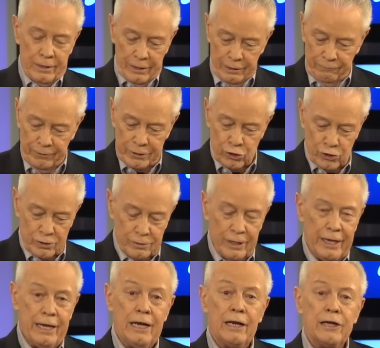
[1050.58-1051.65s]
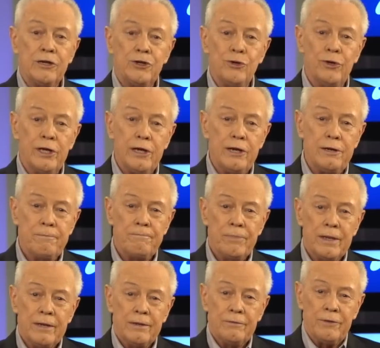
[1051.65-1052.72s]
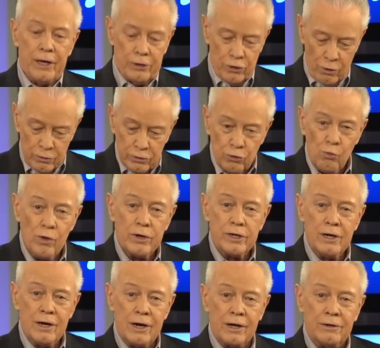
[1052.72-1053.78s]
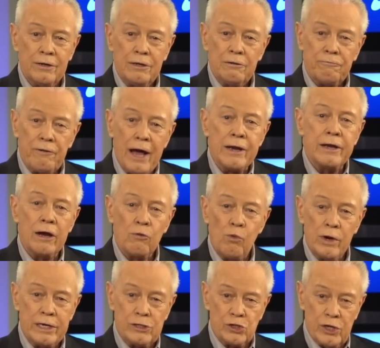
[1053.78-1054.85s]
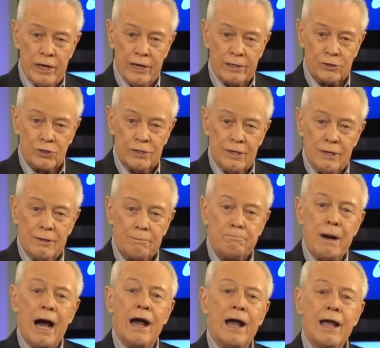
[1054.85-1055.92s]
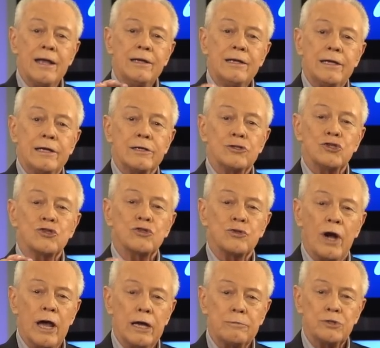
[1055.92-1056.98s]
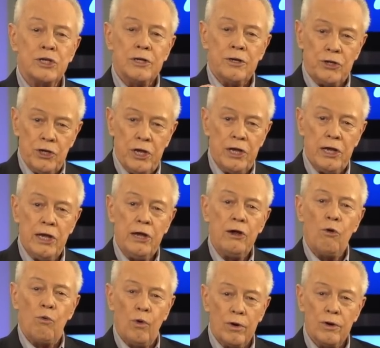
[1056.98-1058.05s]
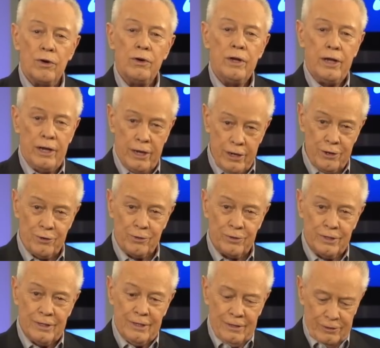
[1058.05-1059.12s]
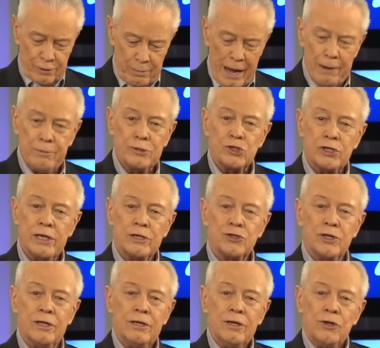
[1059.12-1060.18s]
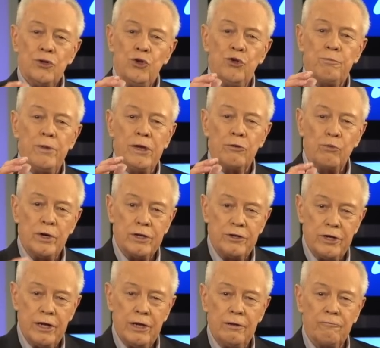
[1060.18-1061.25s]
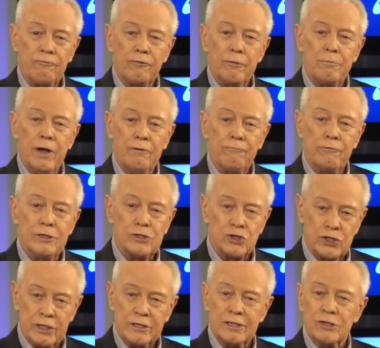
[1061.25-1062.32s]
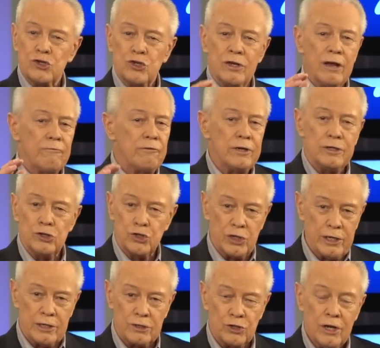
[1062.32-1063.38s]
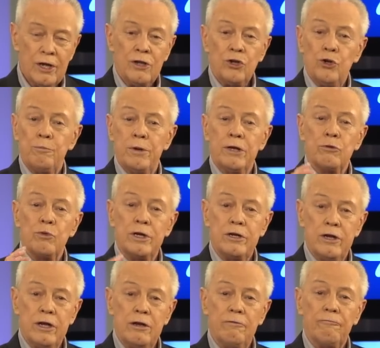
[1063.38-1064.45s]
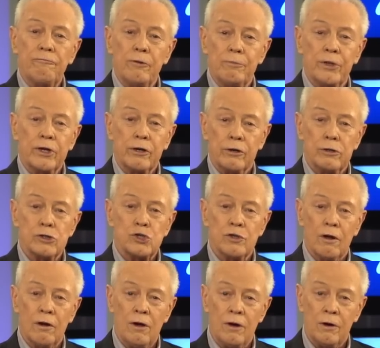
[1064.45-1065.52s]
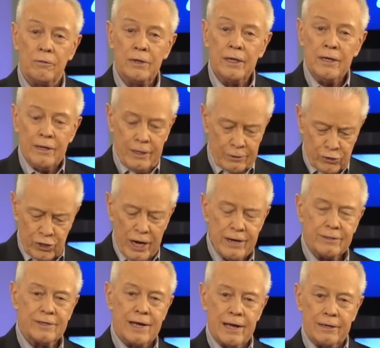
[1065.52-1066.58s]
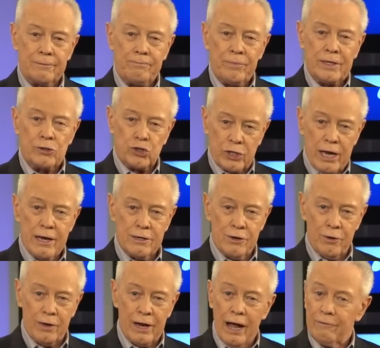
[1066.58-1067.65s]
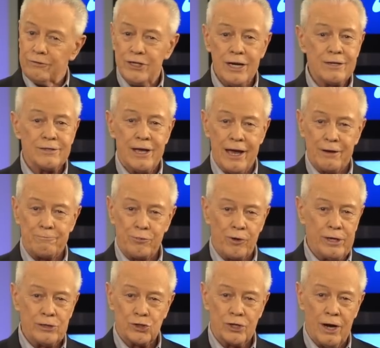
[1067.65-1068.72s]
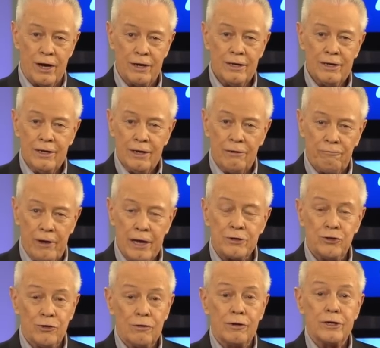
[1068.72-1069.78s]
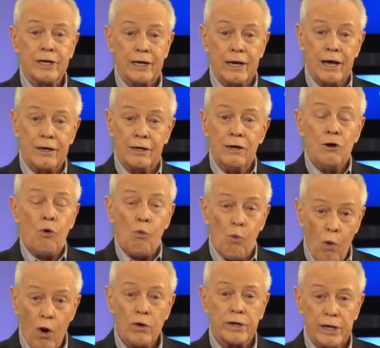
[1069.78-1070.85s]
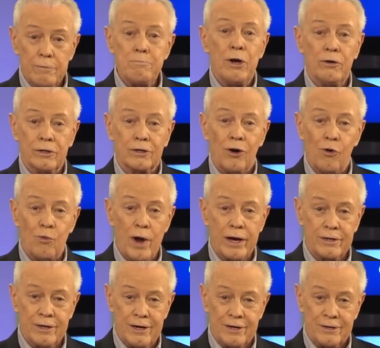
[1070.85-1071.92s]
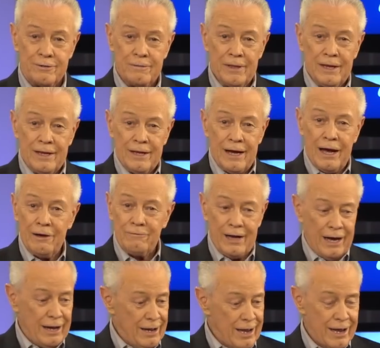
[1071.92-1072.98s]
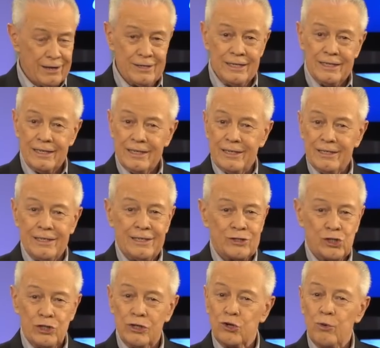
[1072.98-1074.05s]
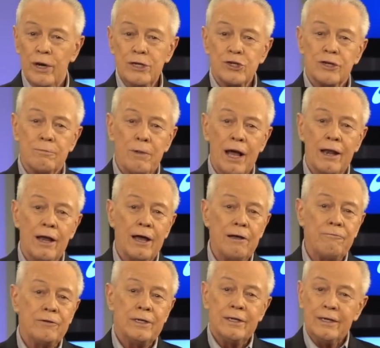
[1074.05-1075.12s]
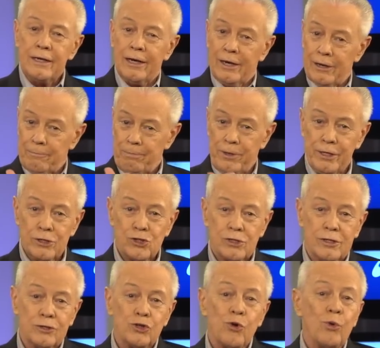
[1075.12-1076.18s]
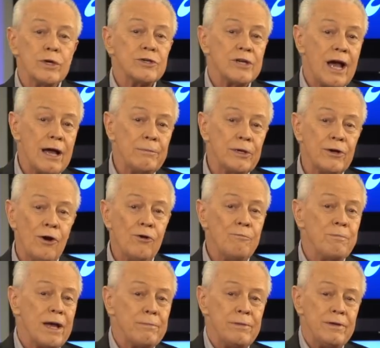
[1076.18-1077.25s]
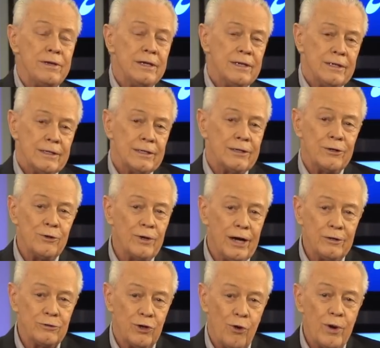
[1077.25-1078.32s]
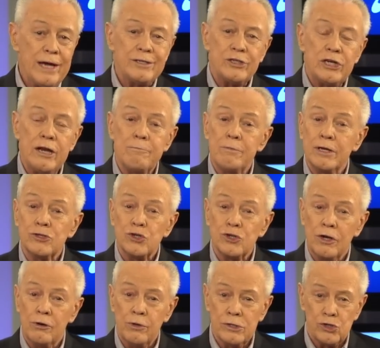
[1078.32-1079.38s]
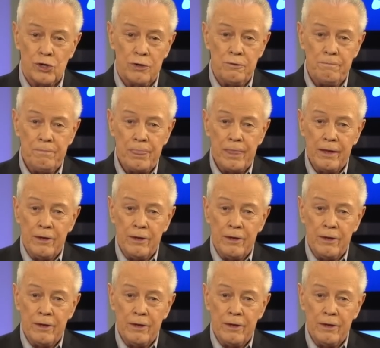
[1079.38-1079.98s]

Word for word: if it's healing you need, then go to the Word of God. Find out what He says. By his stripes ye were healed. The Bible says that you've been redeemed from every sickness and every disease. You've been redeemed from the curse of the law. Now take that, stand on it. I've done that, praise God. In fact, you're looking at a walking miracle right now. I've, i had a situation in my life uh, just a short time ago, maybe, oh, I don't know, 18 months ago or so,